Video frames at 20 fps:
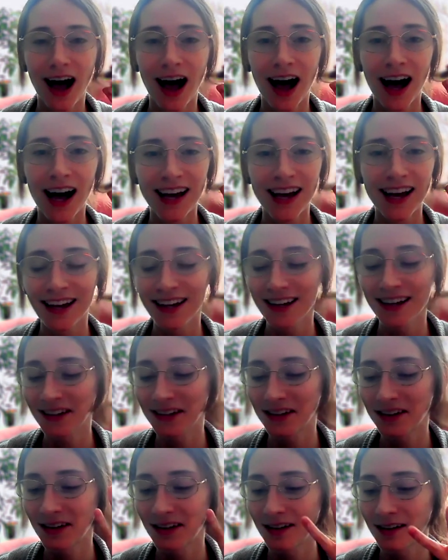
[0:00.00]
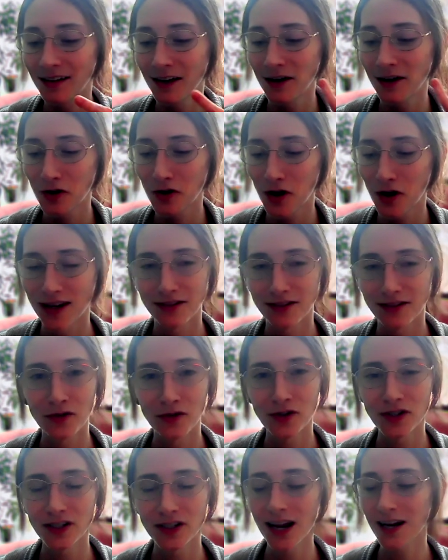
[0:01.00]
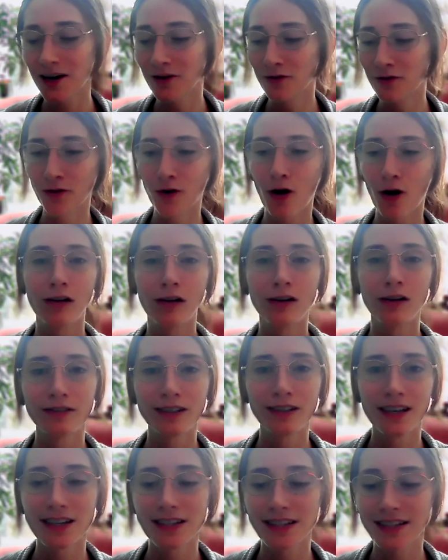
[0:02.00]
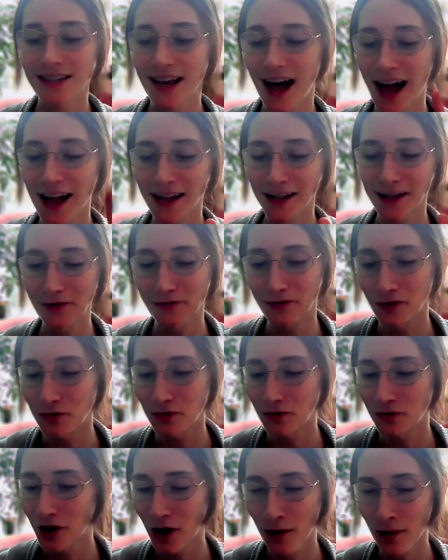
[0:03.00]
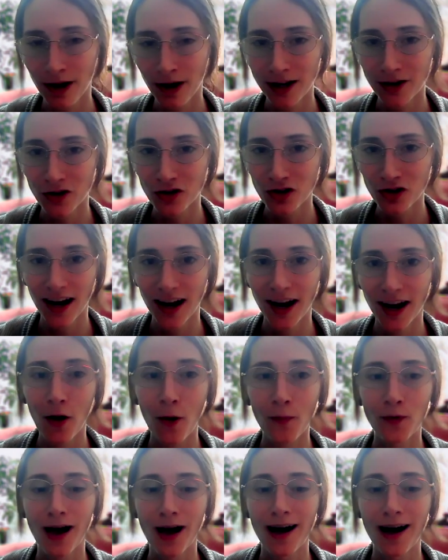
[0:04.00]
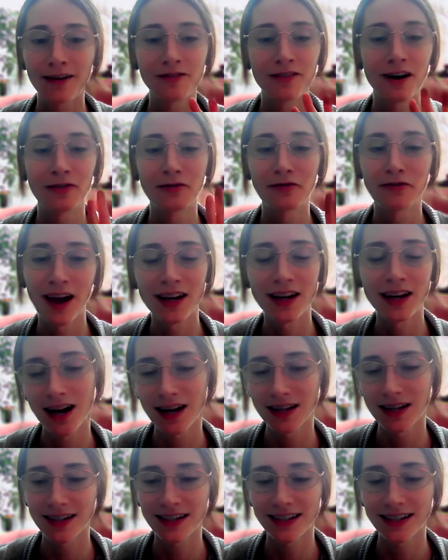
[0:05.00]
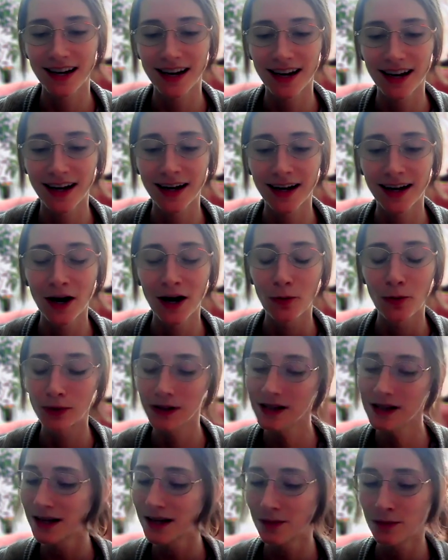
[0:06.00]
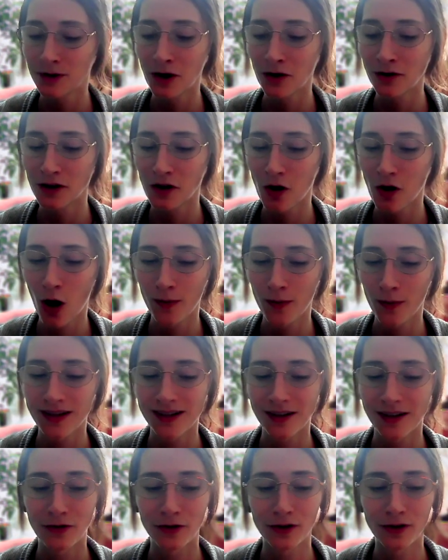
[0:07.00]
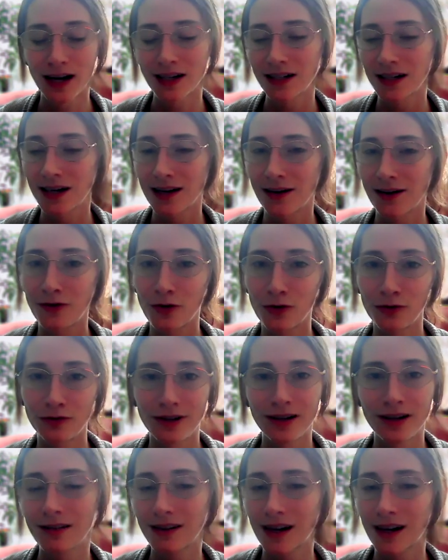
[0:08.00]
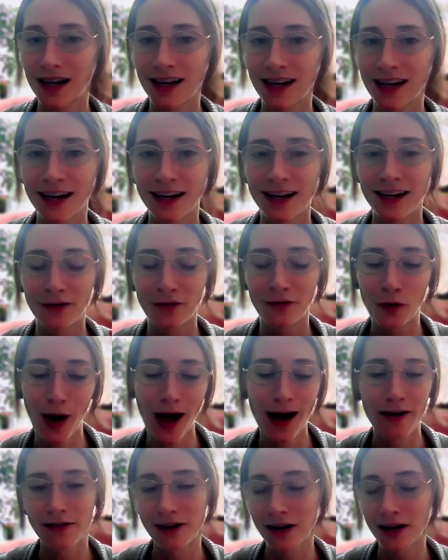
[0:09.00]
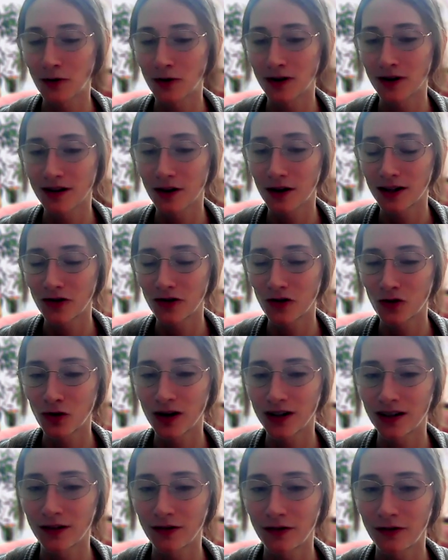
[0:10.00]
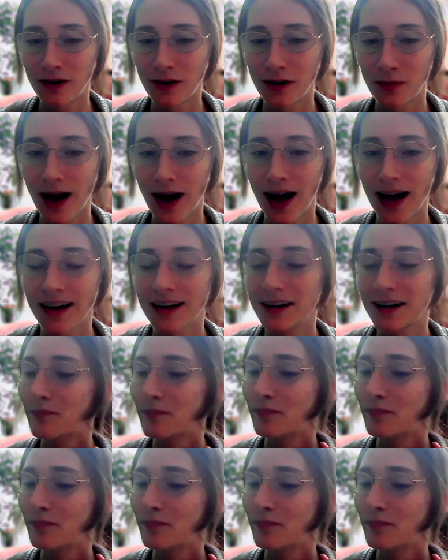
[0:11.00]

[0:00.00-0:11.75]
I love you guys. If you stayed here for all of this, I love you very much, and I hope you have a fantastic day. Please let me know in the comments if you liked it, if you didn't like it, if you have any constructive feedback.